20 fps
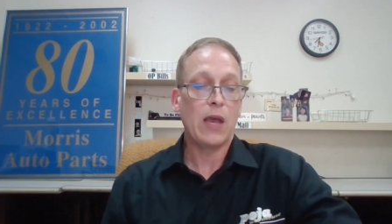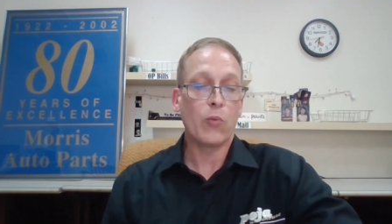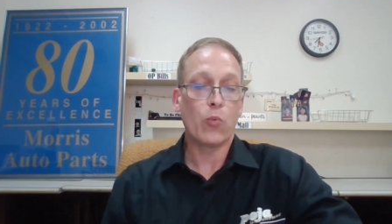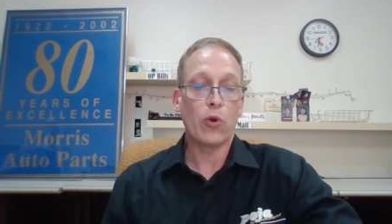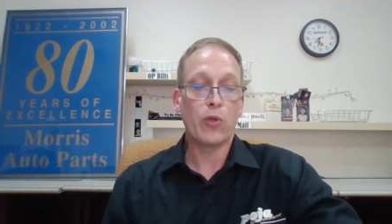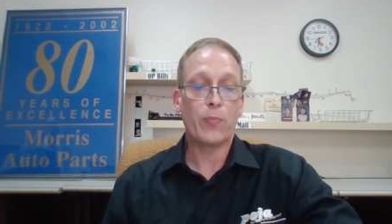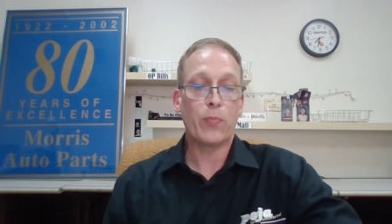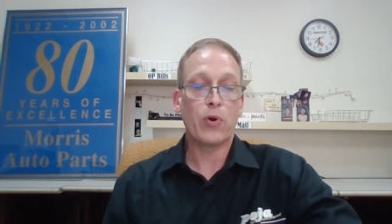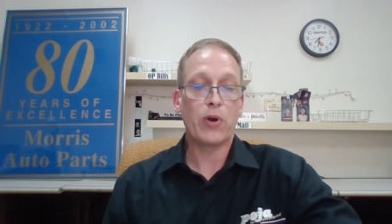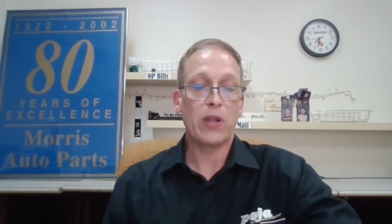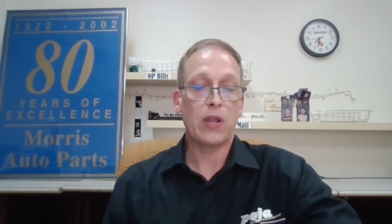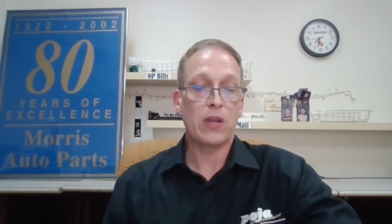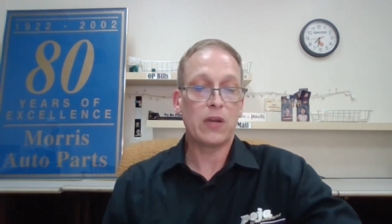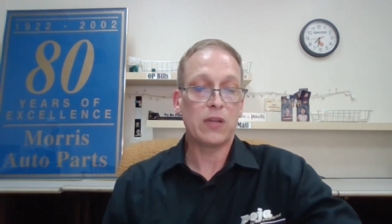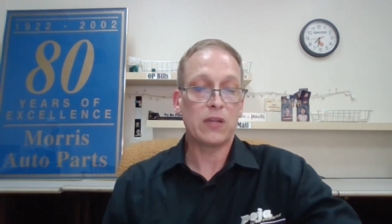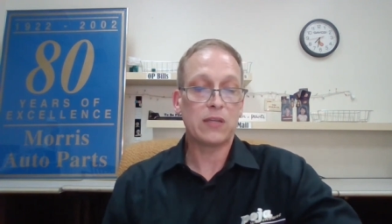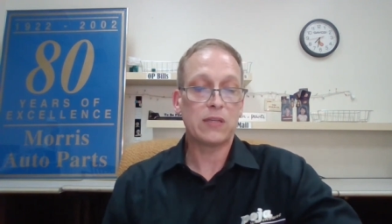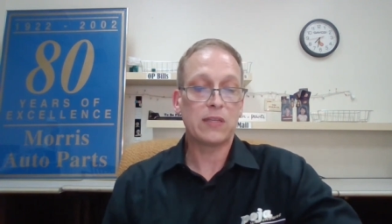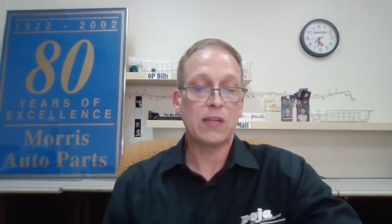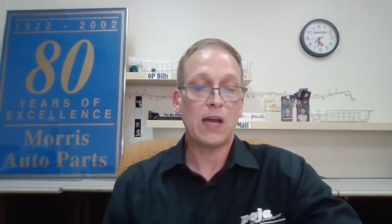and worth putting
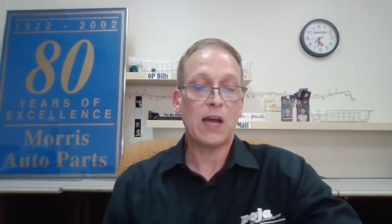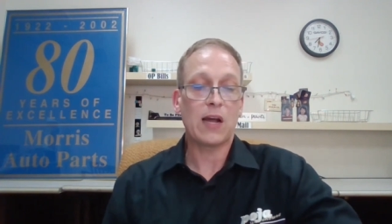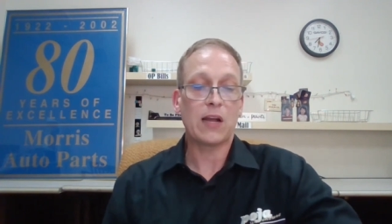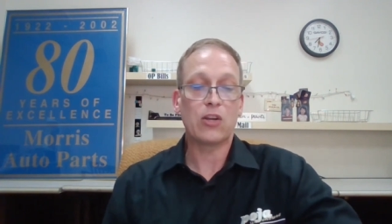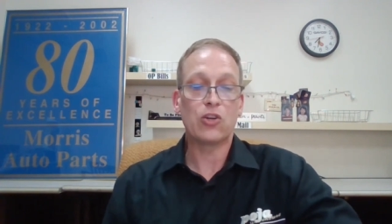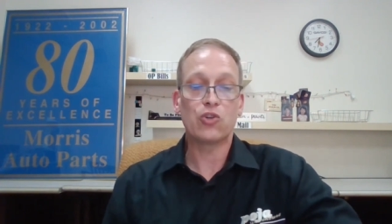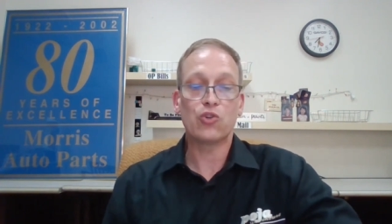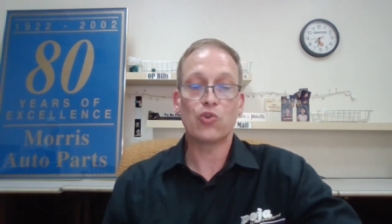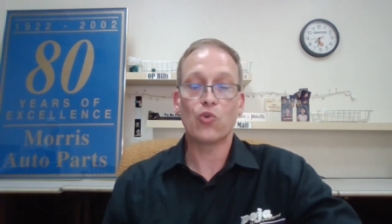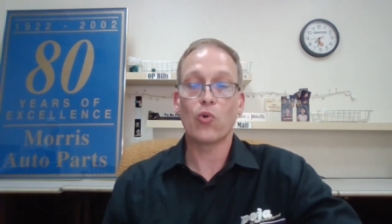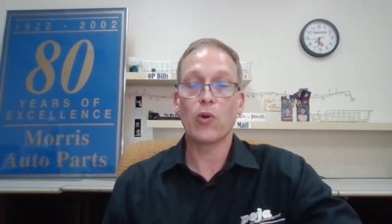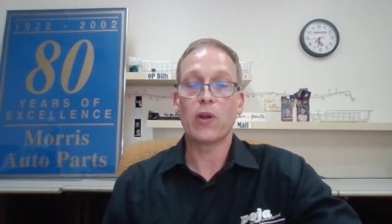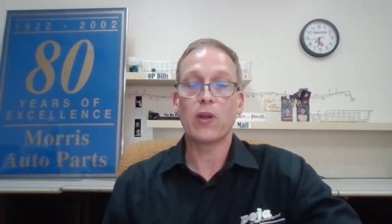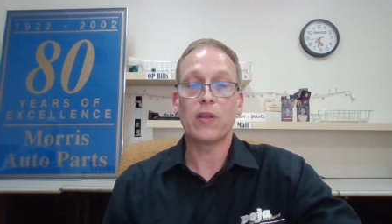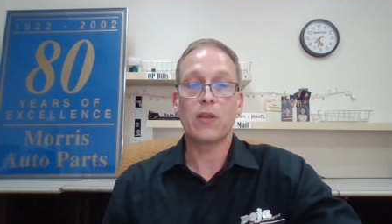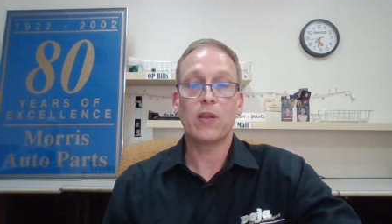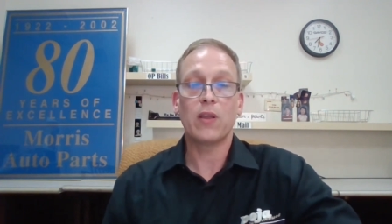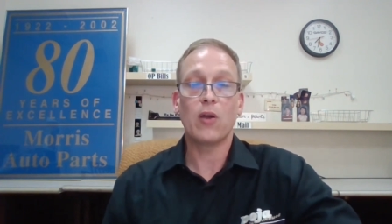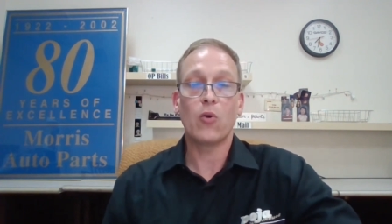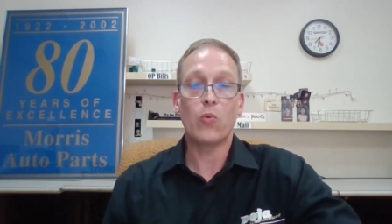into stock,
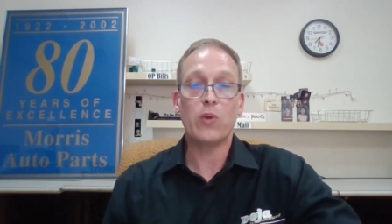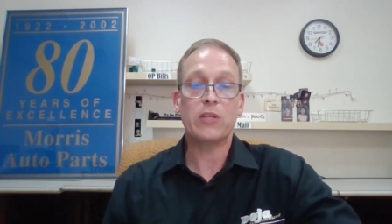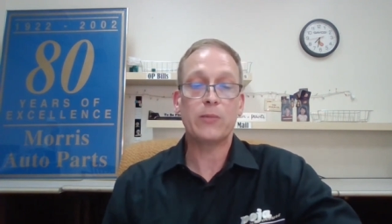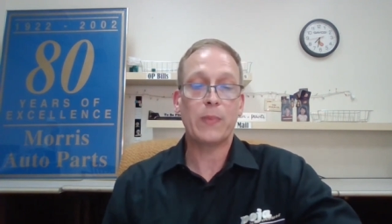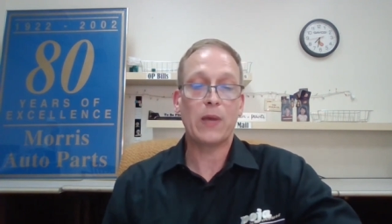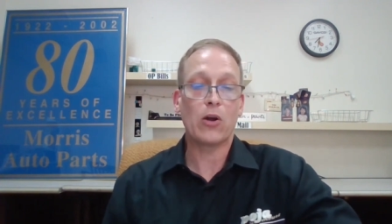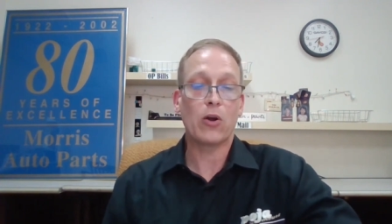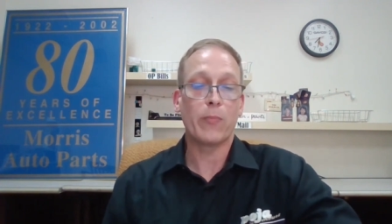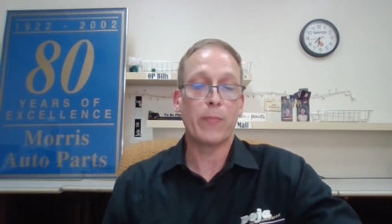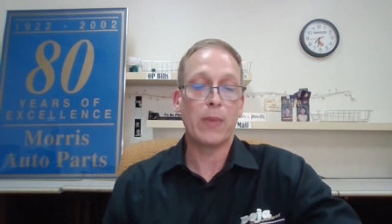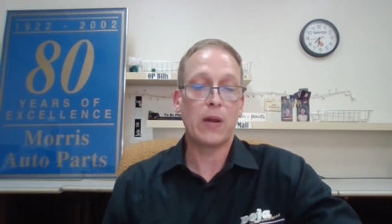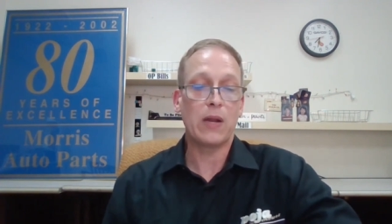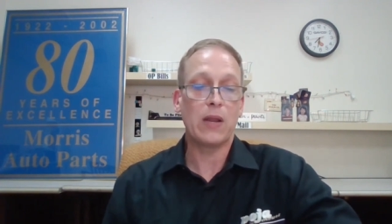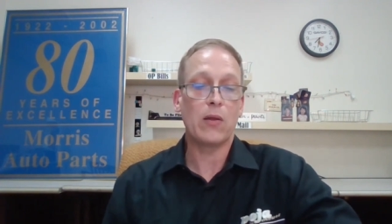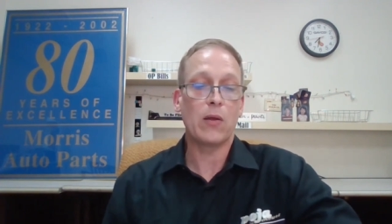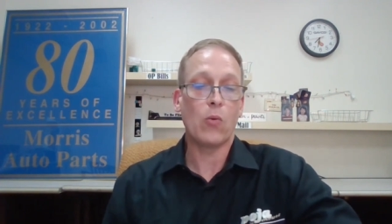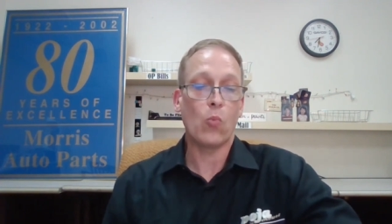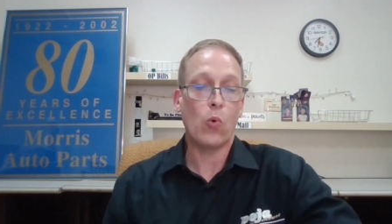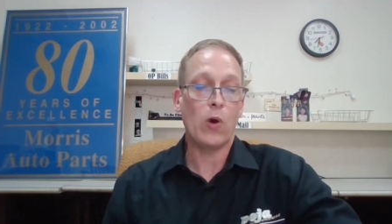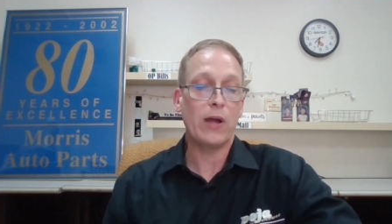ensuring, you know, we spent our
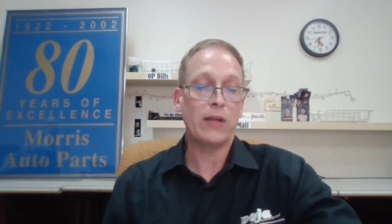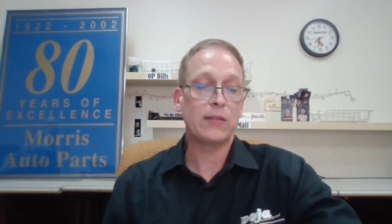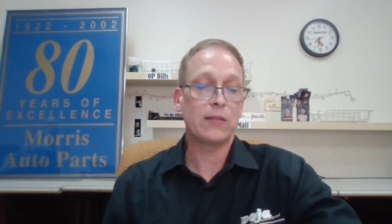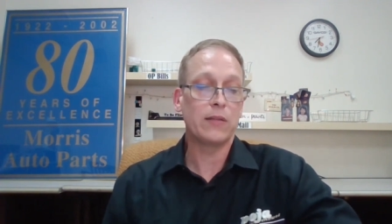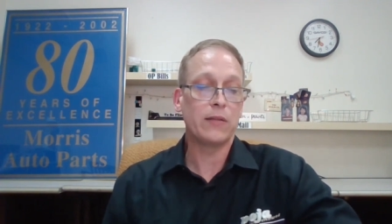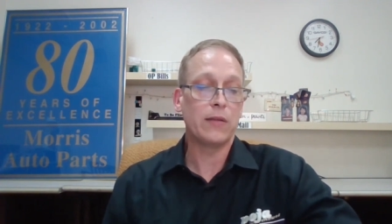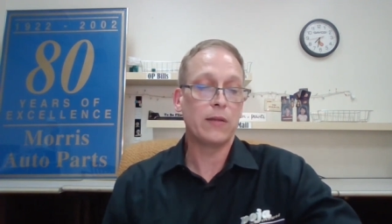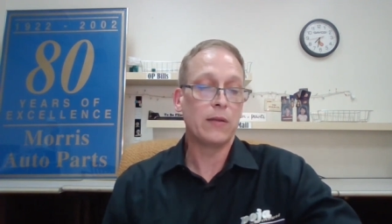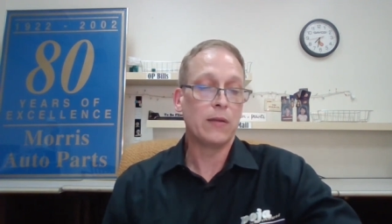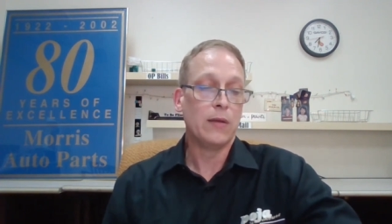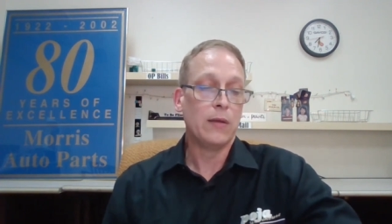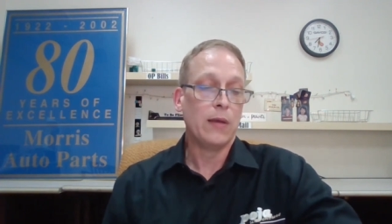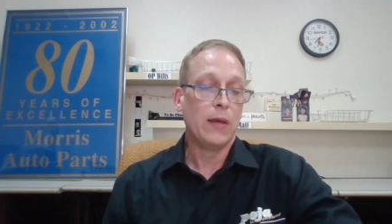money wisely.